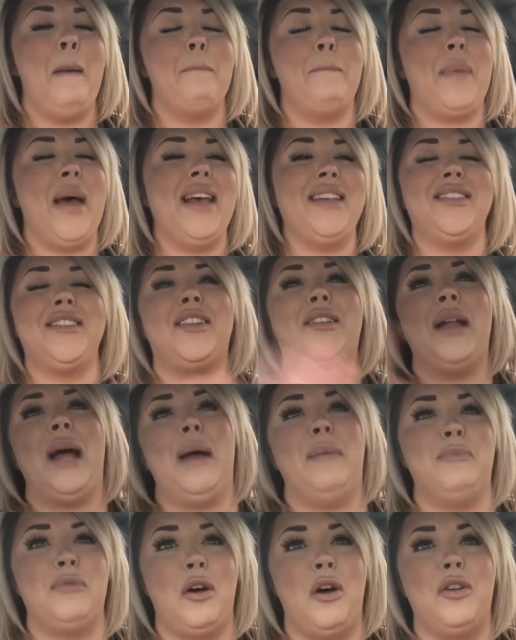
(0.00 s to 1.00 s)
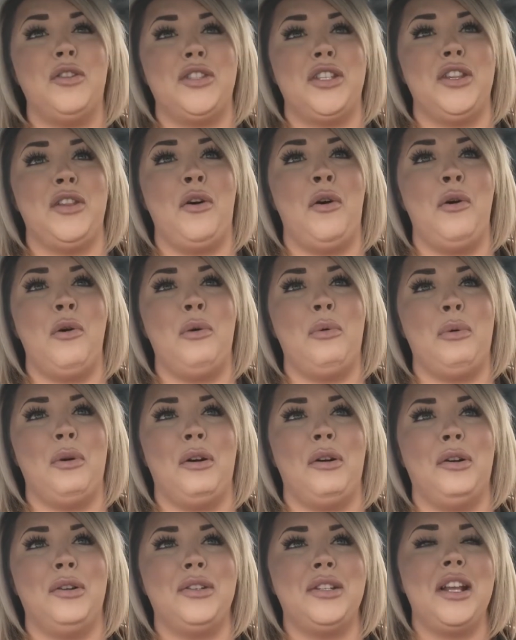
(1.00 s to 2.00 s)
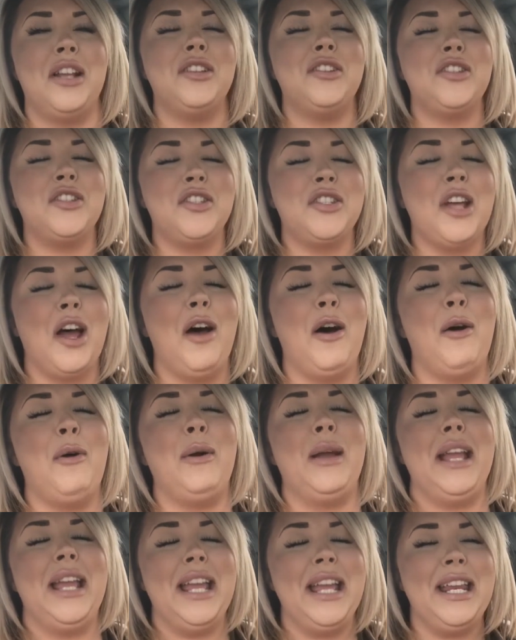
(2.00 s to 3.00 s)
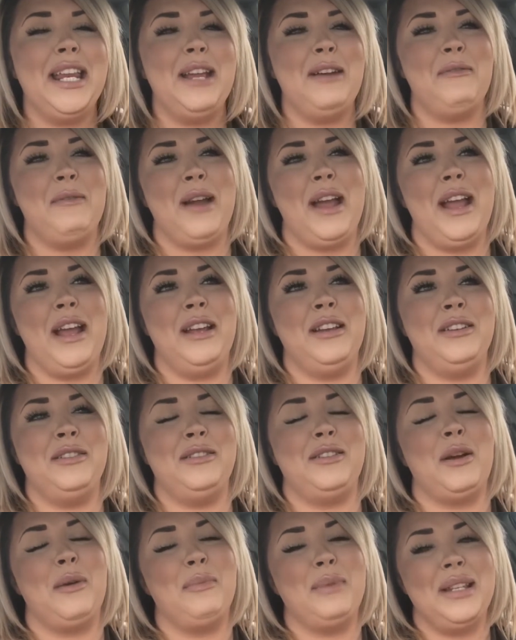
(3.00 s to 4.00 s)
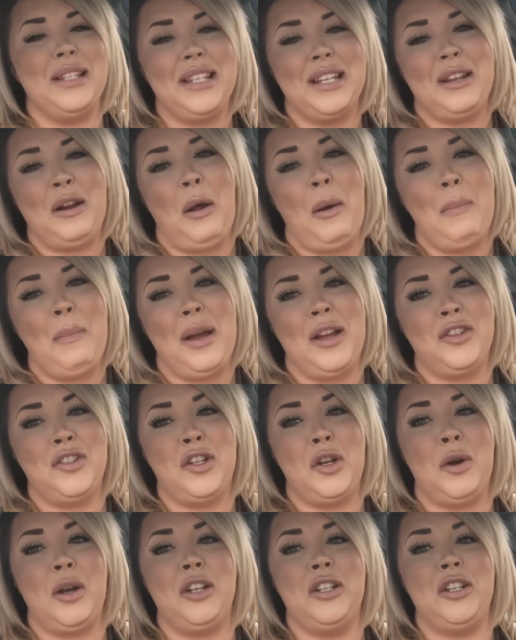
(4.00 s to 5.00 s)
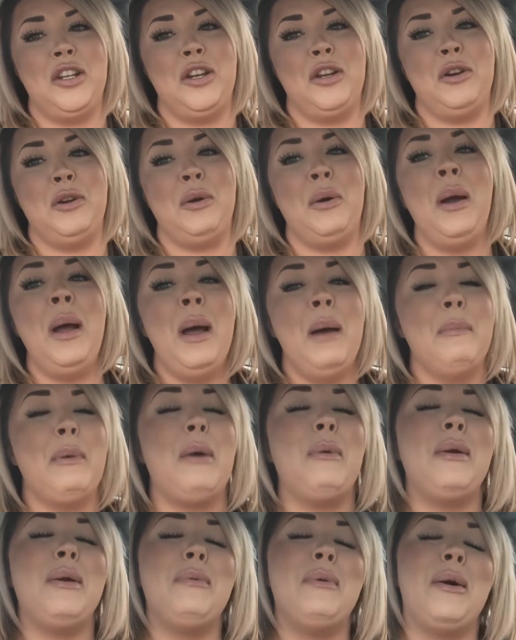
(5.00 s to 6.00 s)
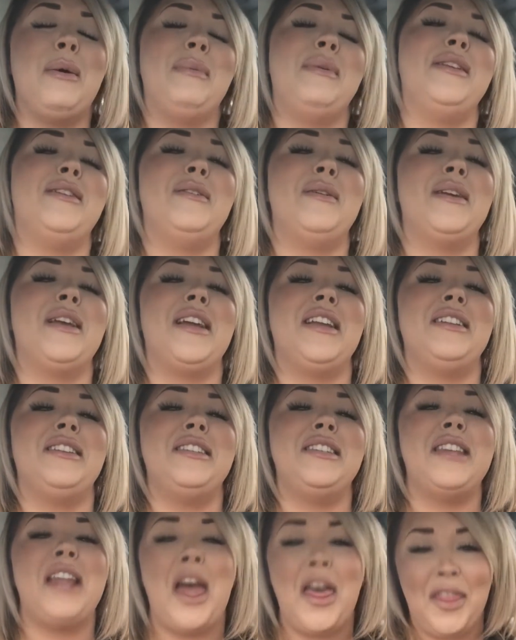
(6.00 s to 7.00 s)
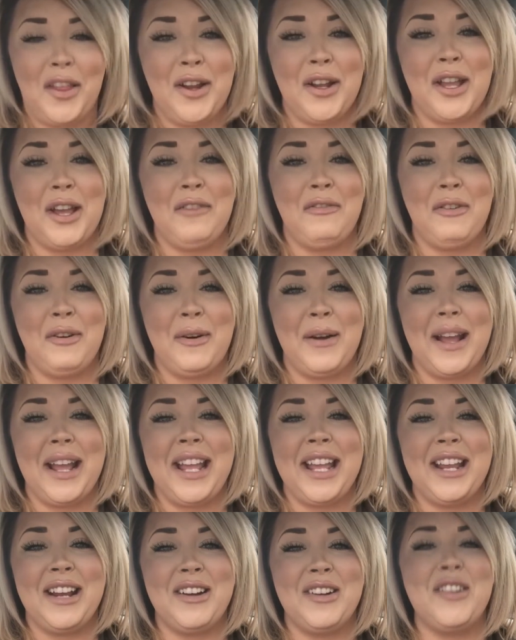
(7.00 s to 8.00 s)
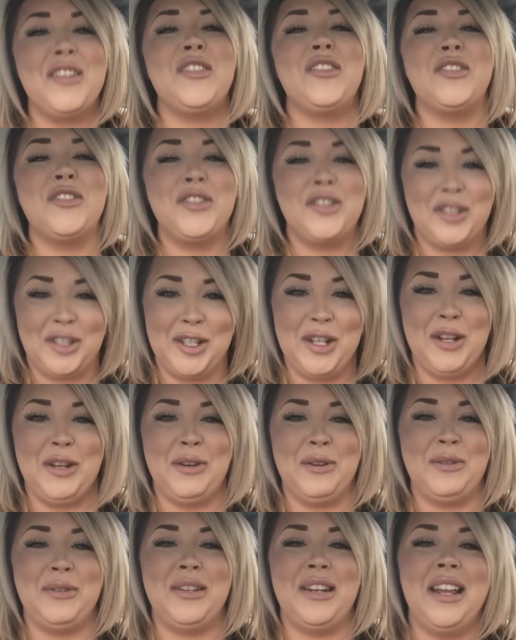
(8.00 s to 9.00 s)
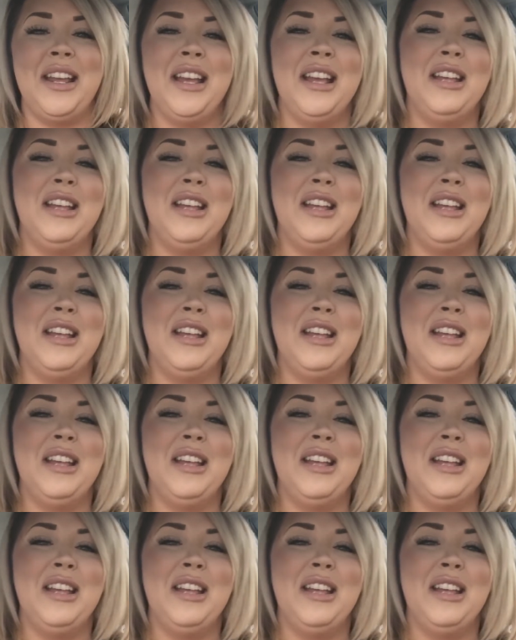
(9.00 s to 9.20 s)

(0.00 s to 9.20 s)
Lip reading: Best glam dolls in the whole world. So anyway, don't mean to get all mushy on you, but we will be doing another giveaway here soon.